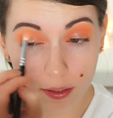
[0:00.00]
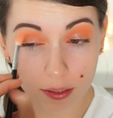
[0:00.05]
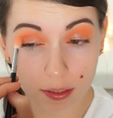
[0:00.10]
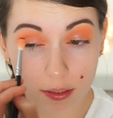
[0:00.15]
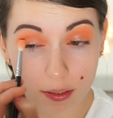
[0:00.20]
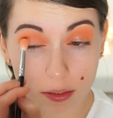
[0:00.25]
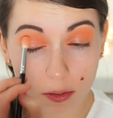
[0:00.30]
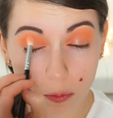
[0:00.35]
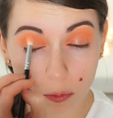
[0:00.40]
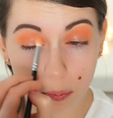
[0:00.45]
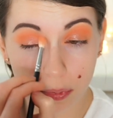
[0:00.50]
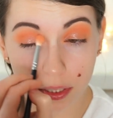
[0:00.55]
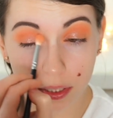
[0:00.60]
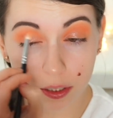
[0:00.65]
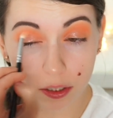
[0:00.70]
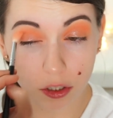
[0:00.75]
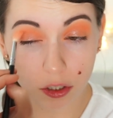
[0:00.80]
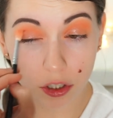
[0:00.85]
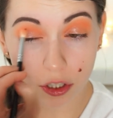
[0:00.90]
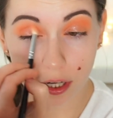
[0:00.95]
this
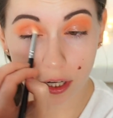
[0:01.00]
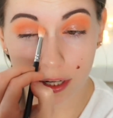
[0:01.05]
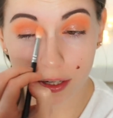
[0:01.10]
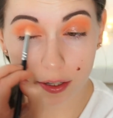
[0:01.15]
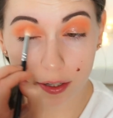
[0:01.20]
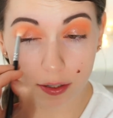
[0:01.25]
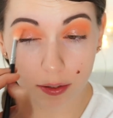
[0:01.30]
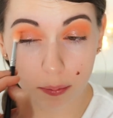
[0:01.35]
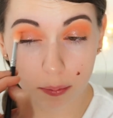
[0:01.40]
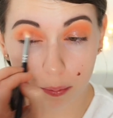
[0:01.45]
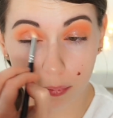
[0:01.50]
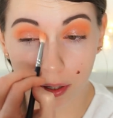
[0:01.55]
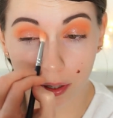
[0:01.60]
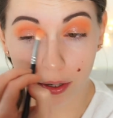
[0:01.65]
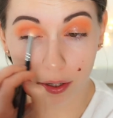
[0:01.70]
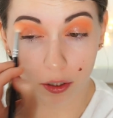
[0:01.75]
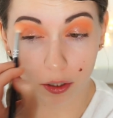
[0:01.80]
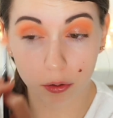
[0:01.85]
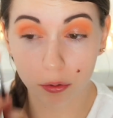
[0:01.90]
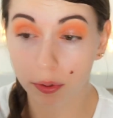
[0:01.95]
pinky shade in
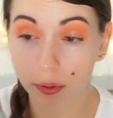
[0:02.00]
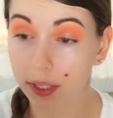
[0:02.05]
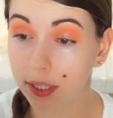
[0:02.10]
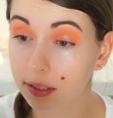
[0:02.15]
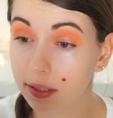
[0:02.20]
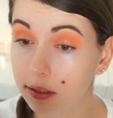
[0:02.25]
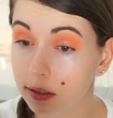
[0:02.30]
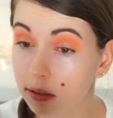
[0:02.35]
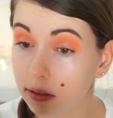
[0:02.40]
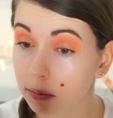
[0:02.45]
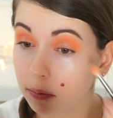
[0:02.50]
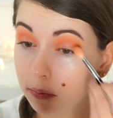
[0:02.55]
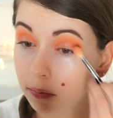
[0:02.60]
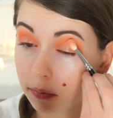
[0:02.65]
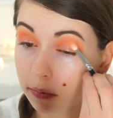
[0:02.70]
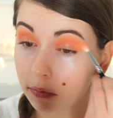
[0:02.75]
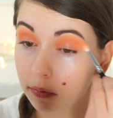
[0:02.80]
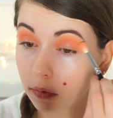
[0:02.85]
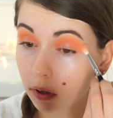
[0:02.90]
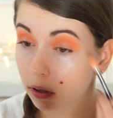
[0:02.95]
my crease.
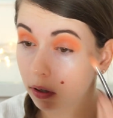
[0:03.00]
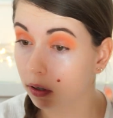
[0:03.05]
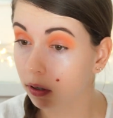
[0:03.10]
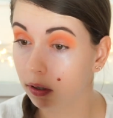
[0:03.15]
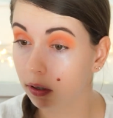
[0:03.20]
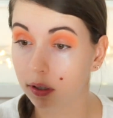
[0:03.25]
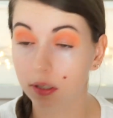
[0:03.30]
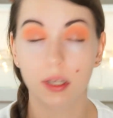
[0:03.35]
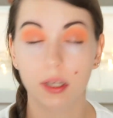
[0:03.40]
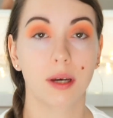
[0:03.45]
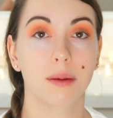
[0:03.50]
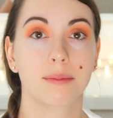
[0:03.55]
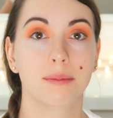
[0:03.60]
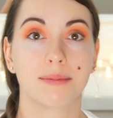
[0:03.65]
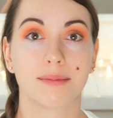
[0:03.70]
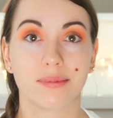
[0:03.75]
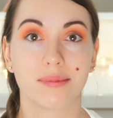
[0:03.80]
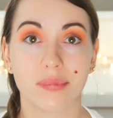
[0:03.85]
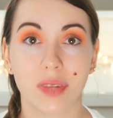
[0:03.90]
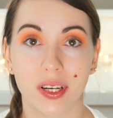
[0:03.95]

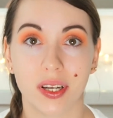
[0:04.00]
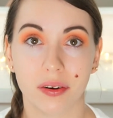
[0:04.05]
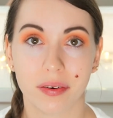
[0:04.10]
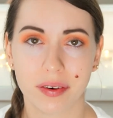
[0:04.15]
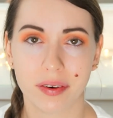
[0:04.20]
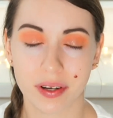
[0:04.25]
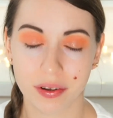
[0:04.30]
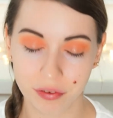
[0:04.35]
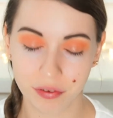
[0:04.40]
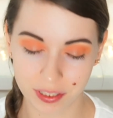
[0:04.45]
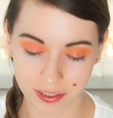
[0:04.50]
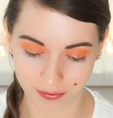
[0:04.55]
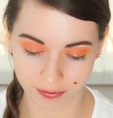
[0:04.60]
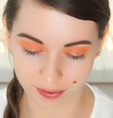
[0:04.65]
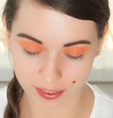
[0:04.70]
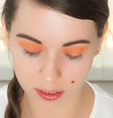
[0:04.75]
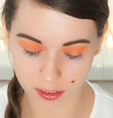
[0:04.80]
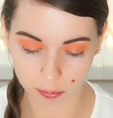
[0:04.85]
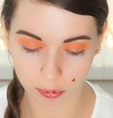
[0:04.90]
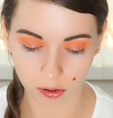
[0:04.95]
I don't know if it's
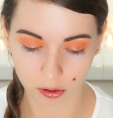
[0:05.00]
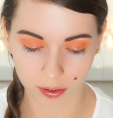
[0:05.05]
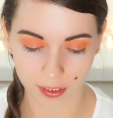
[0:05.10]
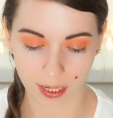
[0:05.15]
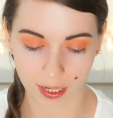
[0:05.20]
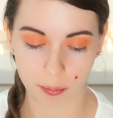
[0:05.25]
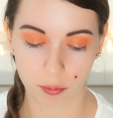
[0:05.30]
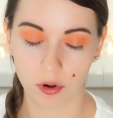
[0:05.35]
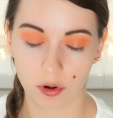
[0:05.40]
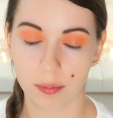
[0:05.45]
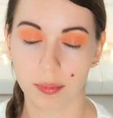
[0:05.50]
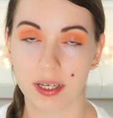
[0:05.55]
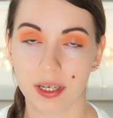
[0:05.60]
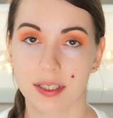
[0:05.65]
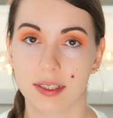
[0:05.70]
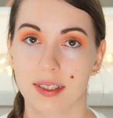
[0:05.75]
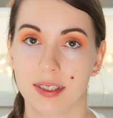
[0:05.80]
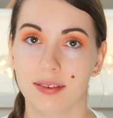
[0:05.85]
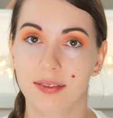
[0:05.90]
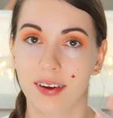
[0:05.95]
visible on camera, but
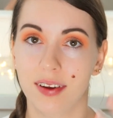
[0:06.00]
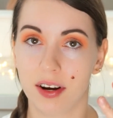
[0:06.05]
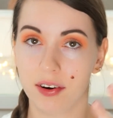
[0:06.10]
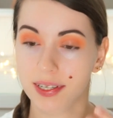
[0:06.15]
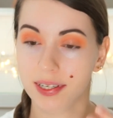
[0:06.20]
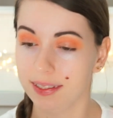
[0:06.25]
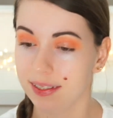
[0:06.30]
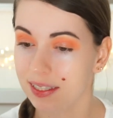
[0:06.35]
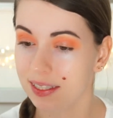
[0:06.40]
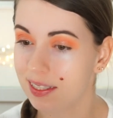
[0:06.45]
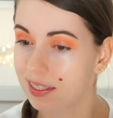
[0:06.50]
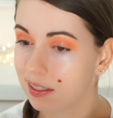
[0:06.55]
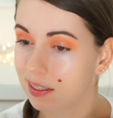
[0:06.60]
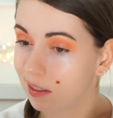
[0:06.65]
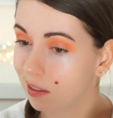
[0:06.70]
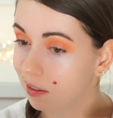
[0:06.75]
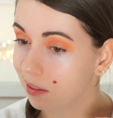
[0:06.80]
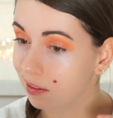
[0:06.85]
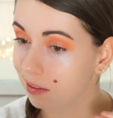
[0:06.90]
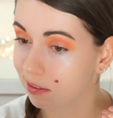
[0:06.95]
it's a very
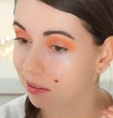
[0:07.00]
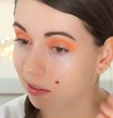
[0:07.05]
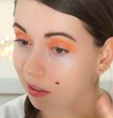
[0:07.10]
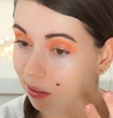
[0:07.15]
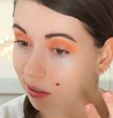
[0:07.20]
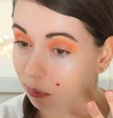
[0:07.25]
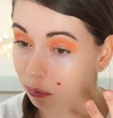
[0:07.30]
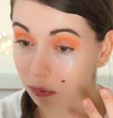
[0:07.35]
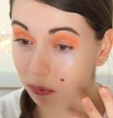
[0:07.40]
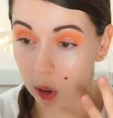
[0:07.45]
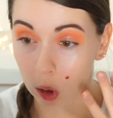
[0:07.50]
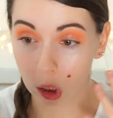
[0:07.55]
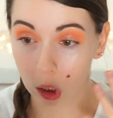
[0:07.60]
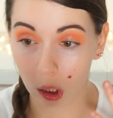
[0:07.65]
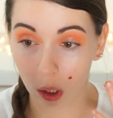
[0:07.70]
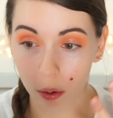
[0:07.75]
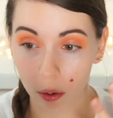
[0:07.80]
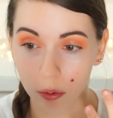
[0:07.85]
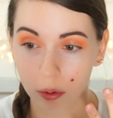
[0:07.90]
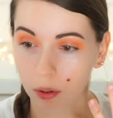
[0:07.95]
decent
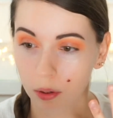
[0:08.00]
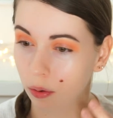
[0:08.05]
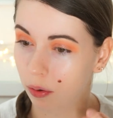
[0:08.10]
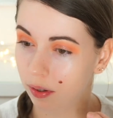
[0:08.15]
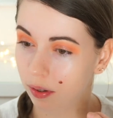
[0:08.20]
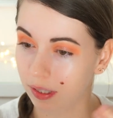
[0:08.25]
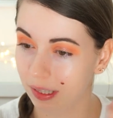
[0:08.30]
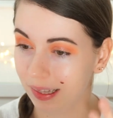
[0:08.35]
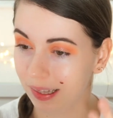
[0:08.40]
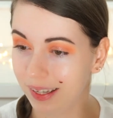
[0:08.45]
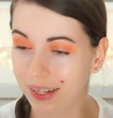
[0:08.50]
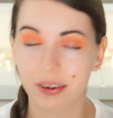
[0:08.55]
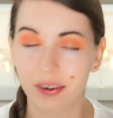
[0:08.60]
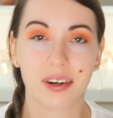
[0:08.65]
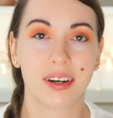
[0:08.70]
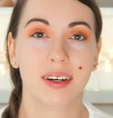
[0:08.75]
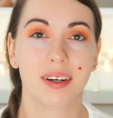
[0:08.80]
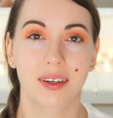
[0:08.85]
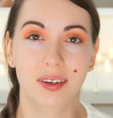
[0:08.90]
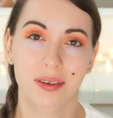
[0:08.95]
glow or
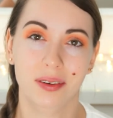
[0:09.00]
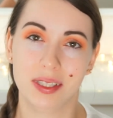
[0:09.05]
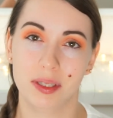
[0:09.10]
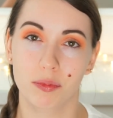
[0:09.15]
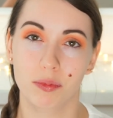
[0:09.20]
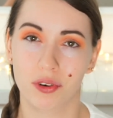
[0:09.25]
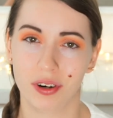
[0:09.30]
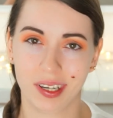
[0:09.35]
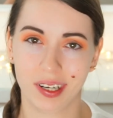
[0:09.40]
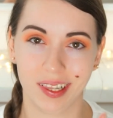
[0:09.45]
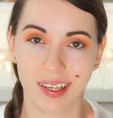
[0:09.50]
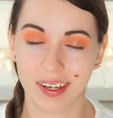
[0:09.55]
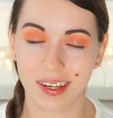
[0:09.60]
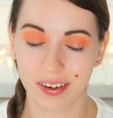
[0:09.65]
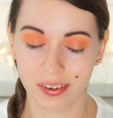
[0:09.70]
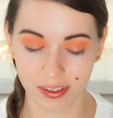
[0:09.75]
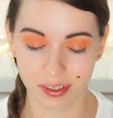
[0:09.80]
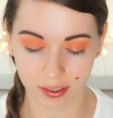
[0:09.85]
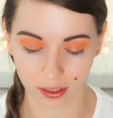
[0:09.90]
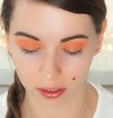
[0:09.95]
glitter. No, it's more
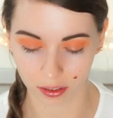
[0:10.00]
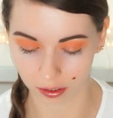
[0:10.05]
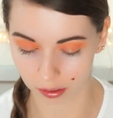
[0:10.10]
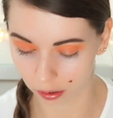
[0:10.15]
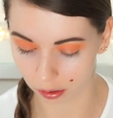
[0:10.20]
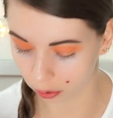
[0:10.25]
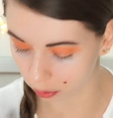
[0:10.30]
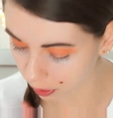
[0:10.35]
glitter, not a glow.